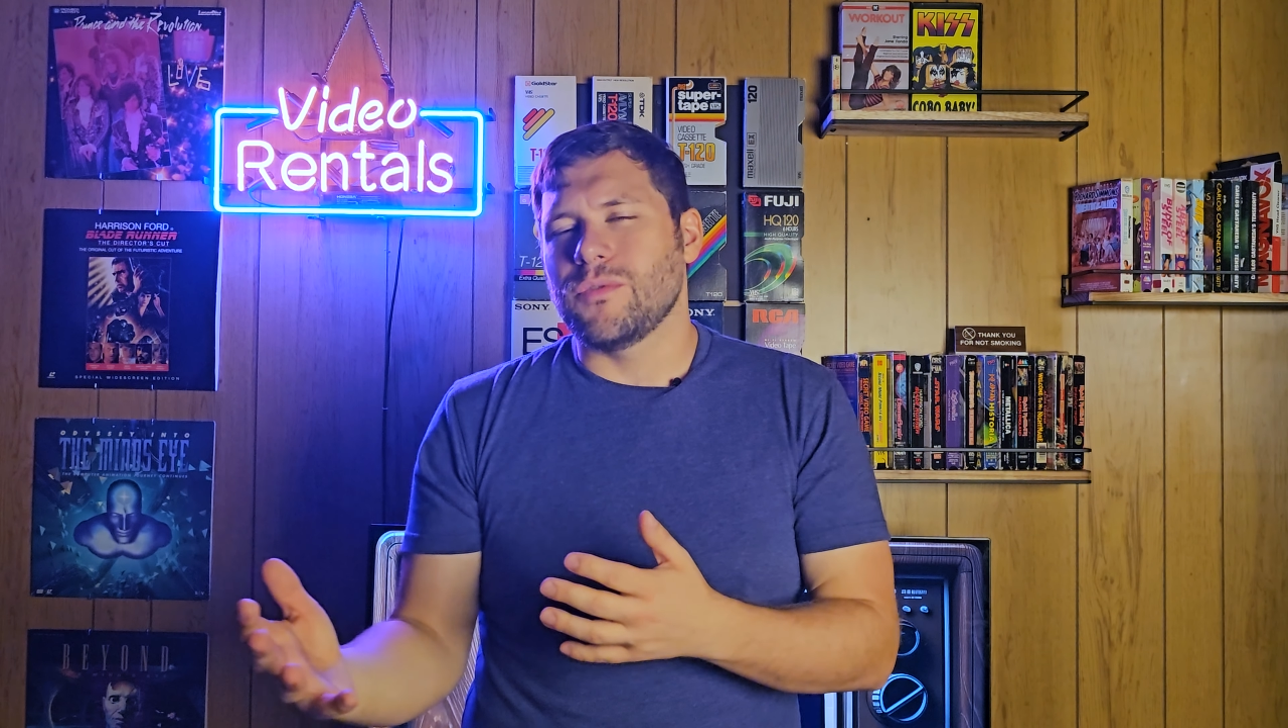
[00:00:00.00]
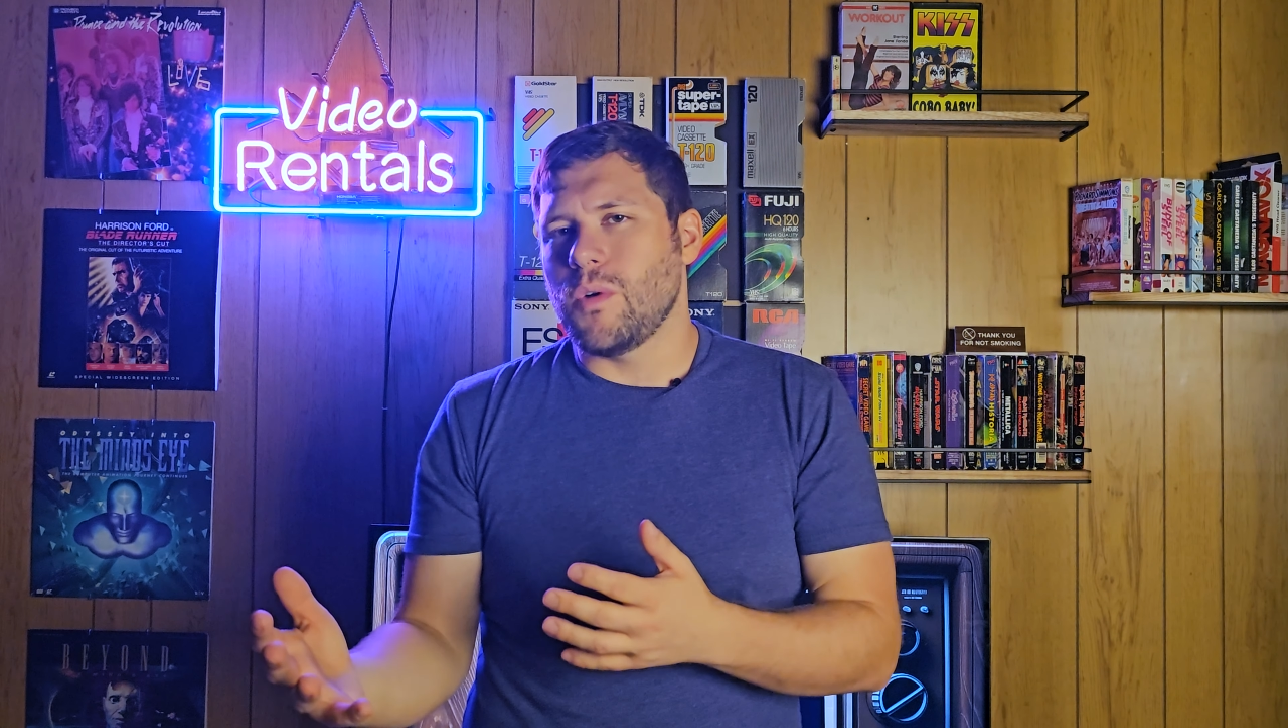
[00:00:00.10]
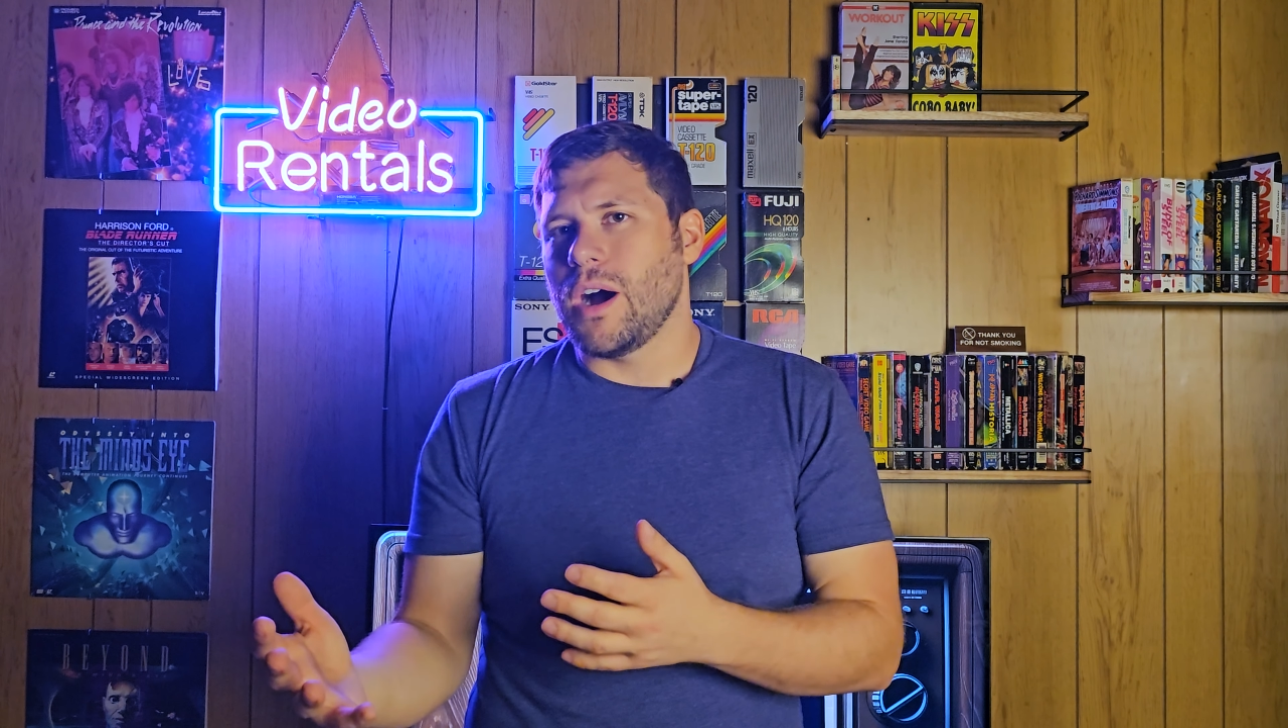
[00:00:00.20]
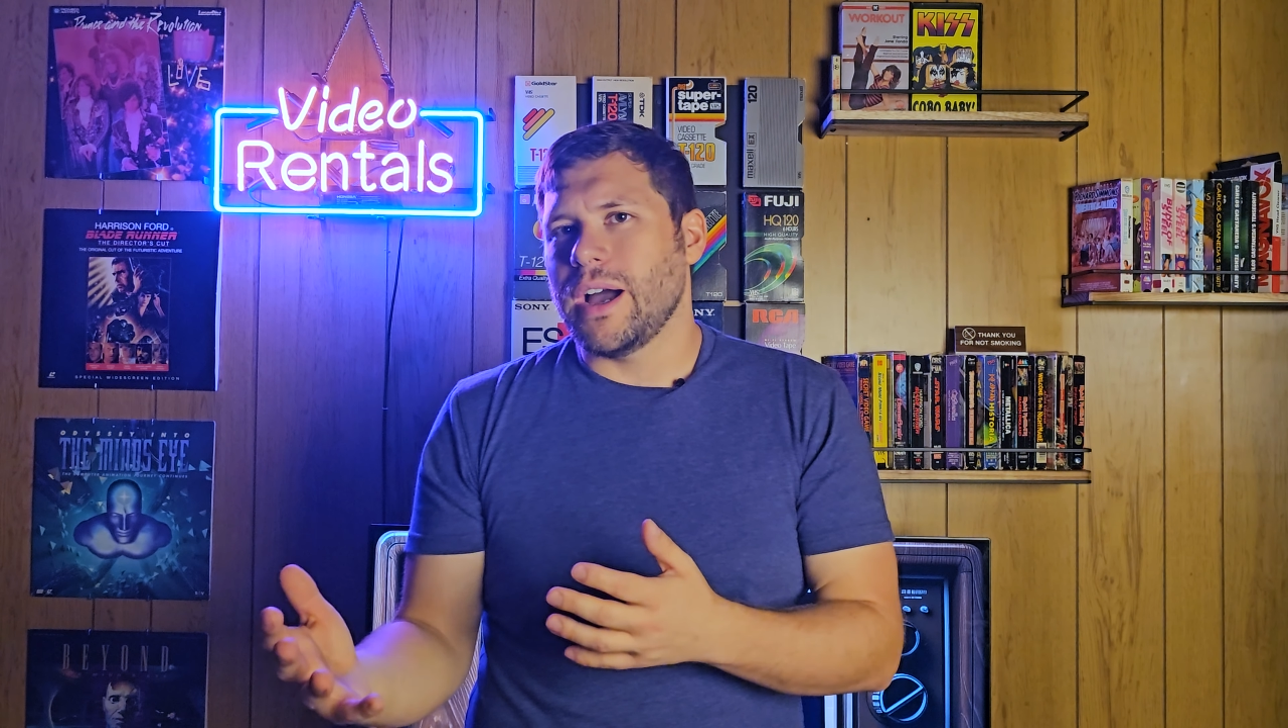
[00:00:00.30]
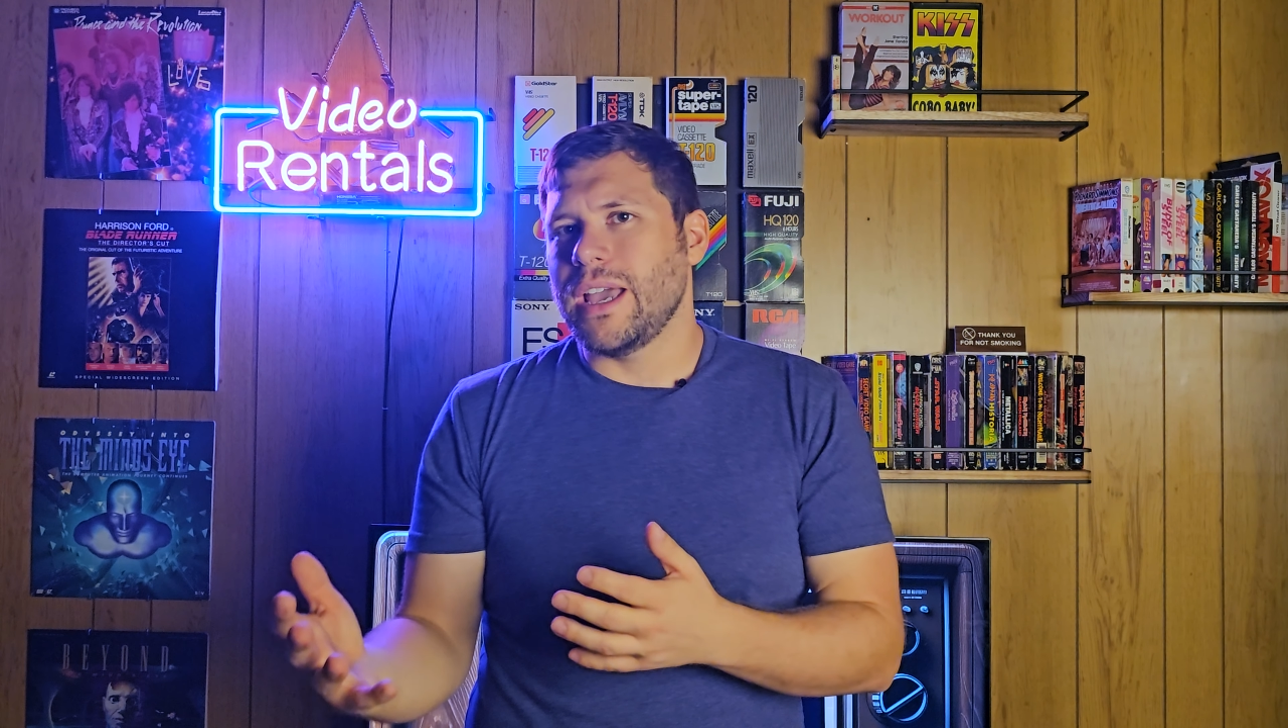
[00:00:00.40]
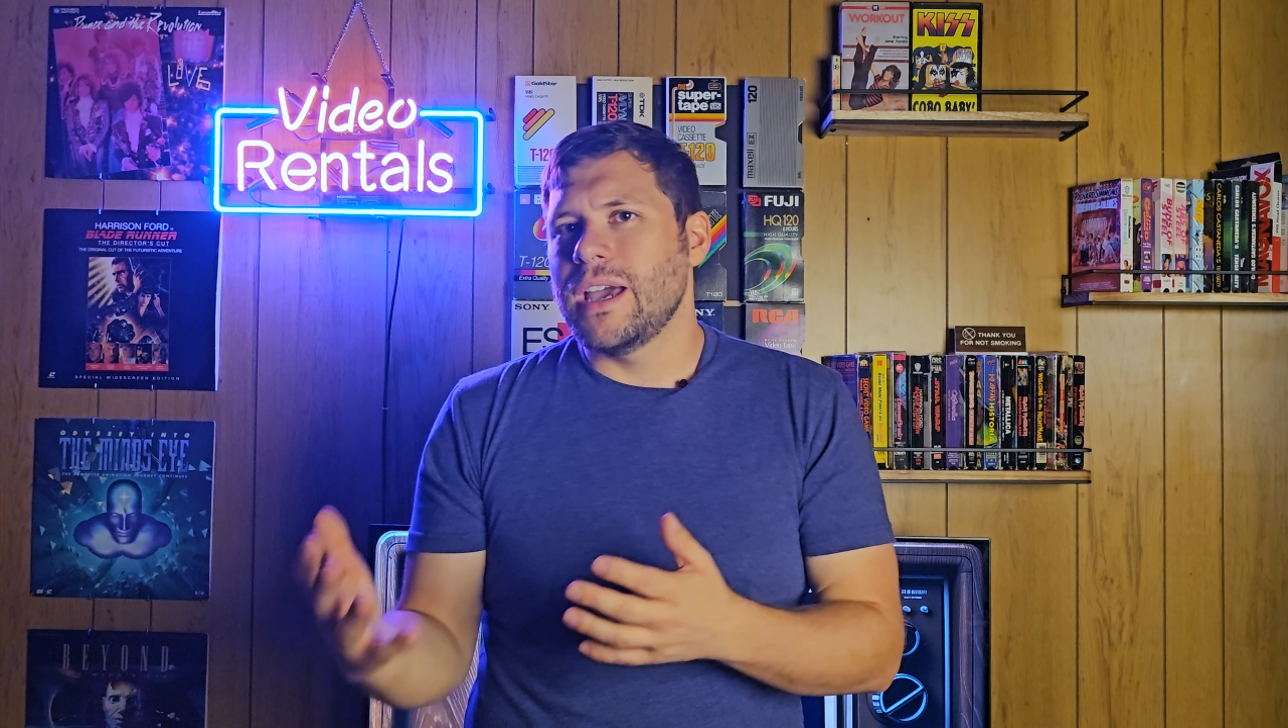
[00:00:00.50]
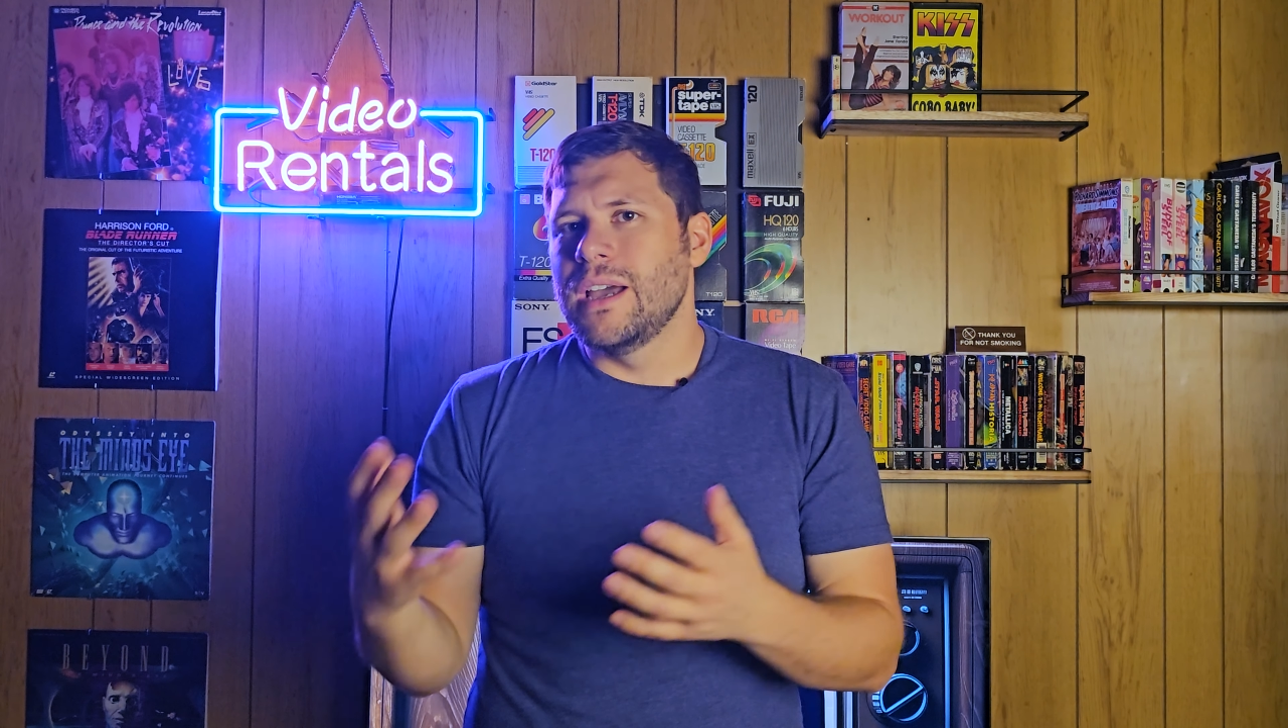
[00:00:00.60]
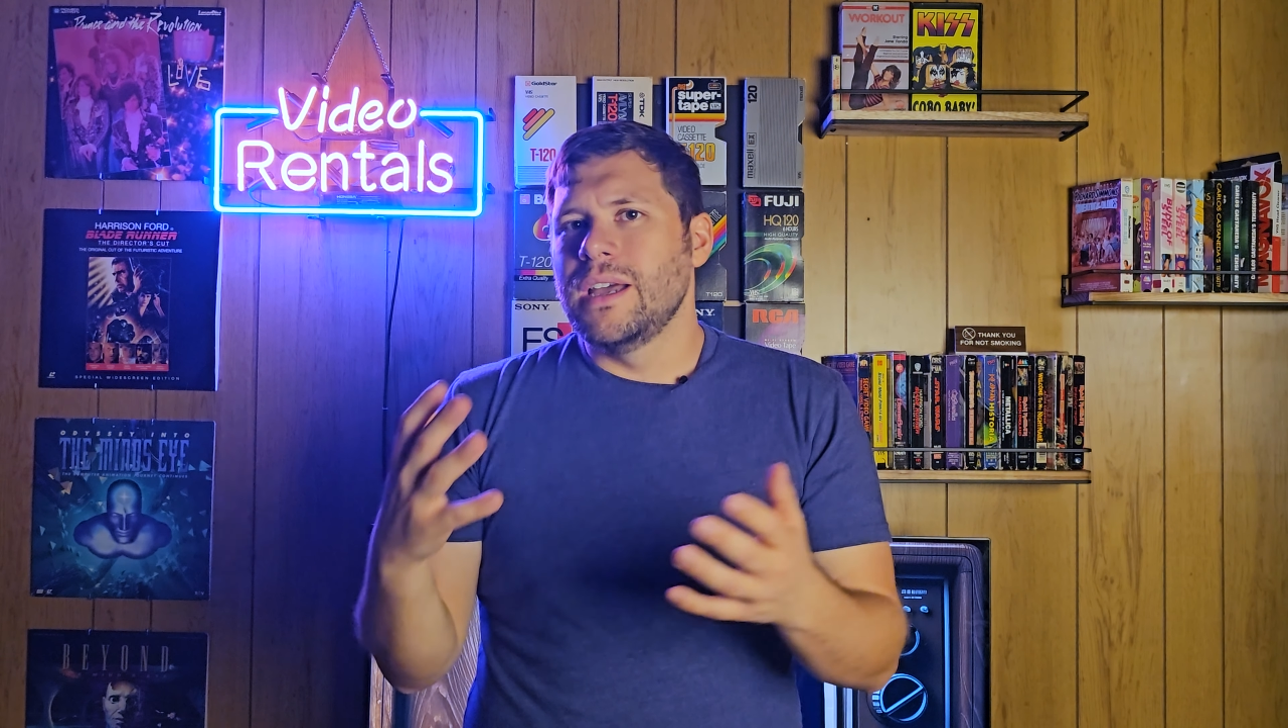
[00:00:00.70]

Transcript: why